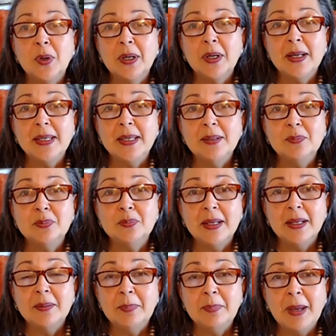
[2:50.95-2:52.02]
So what
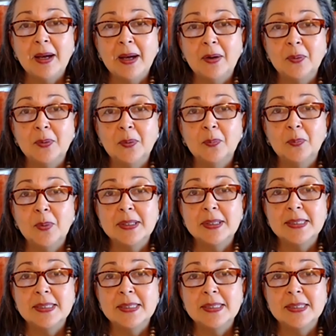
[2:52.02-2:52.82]
I read about